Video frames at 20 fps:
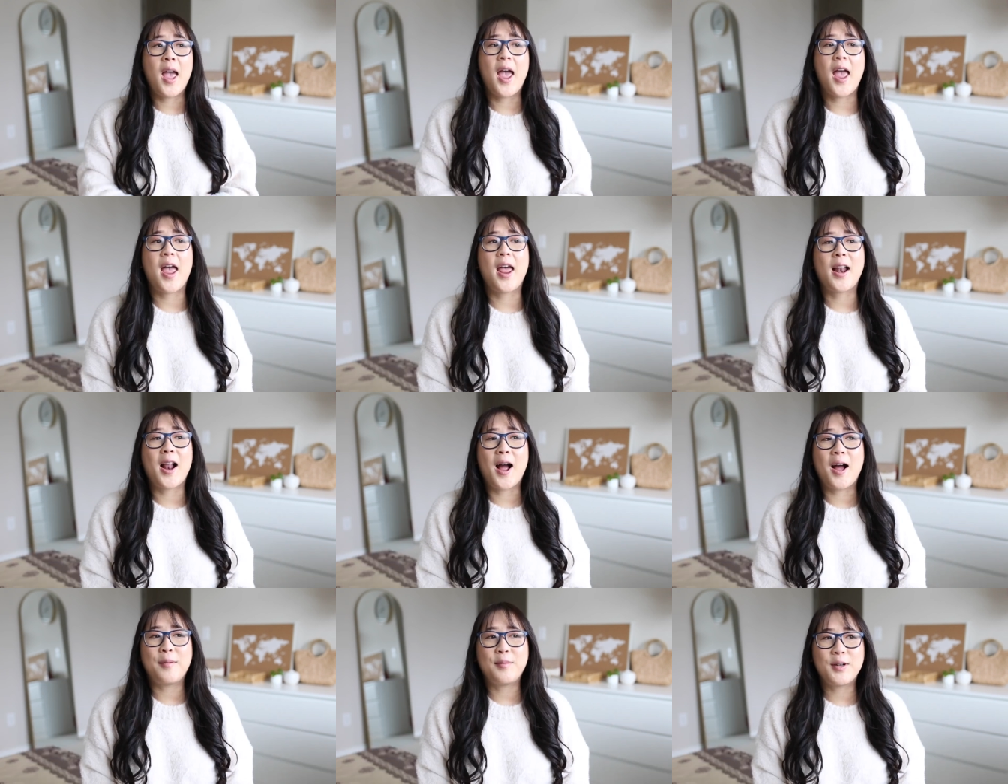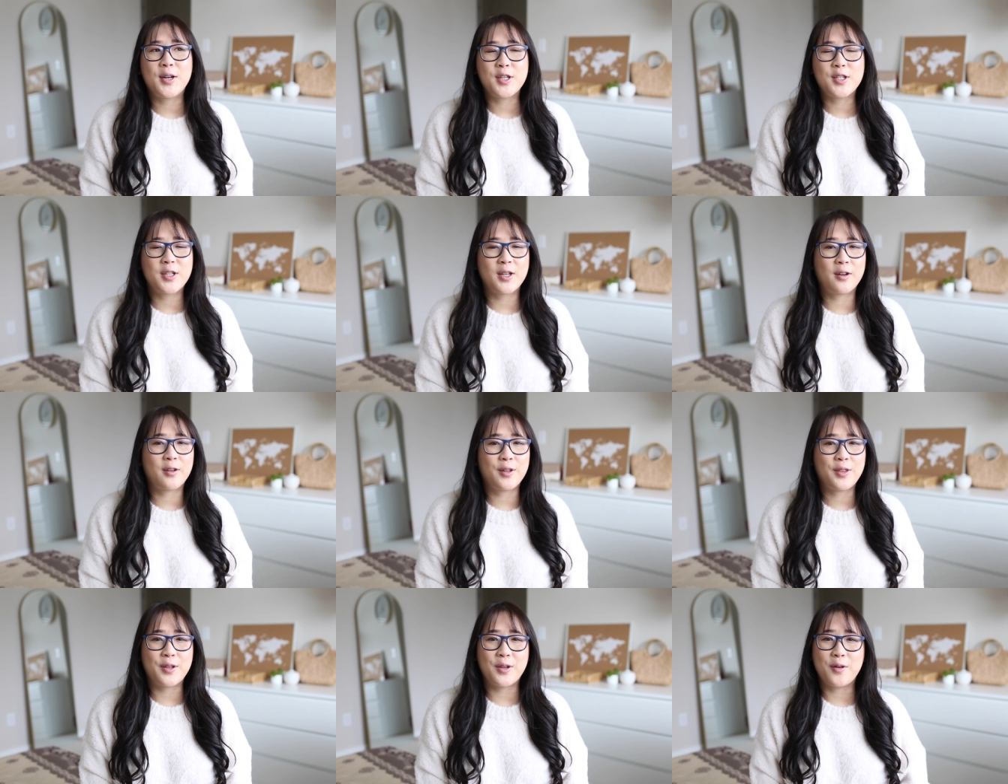and I'm going to
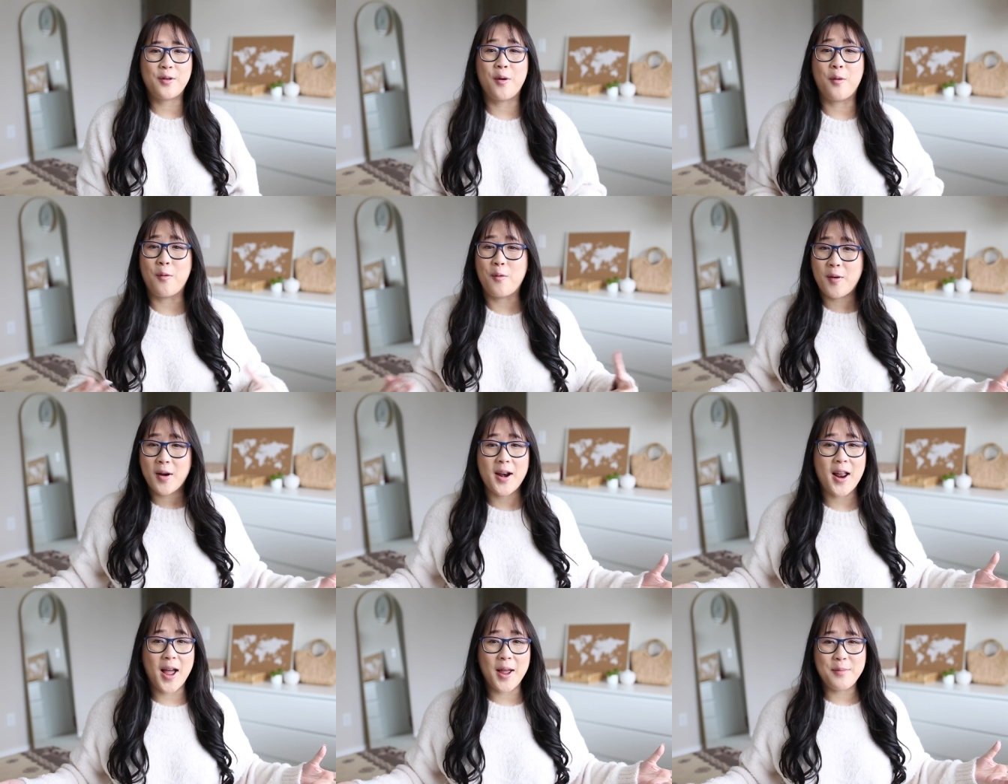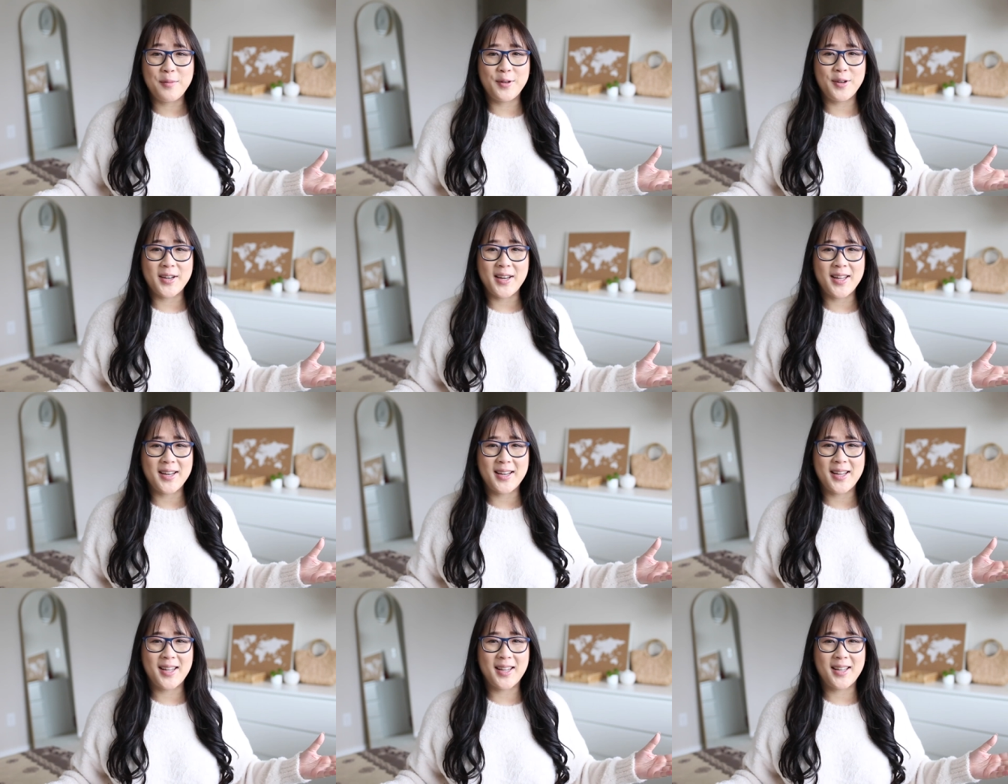share with you what I put
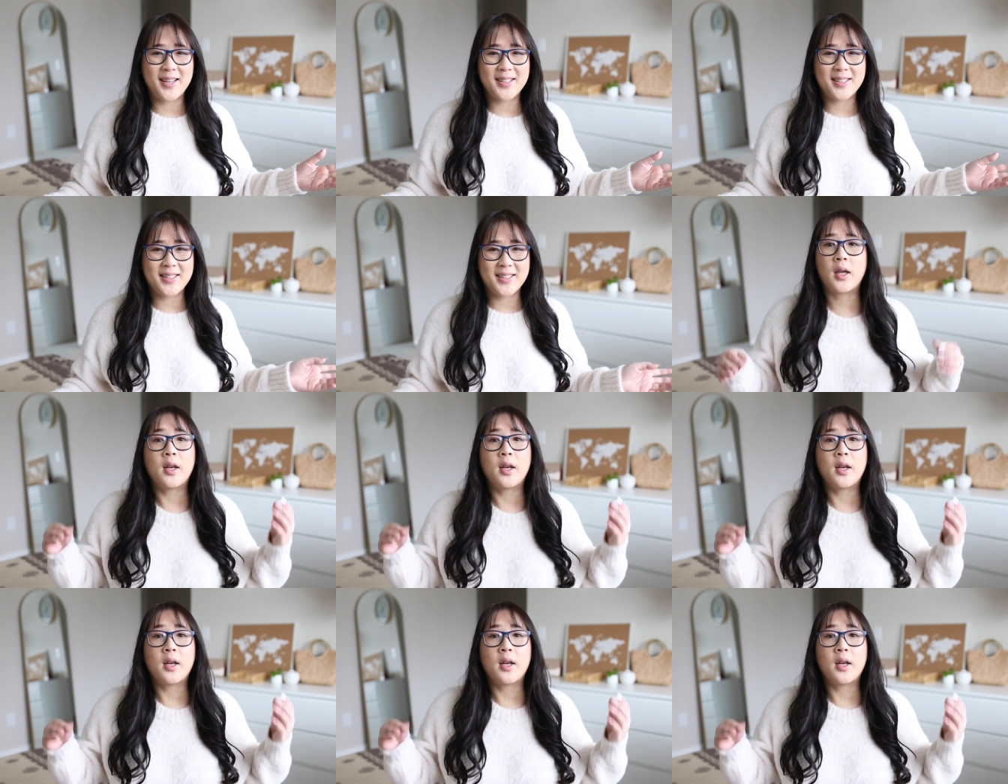in it.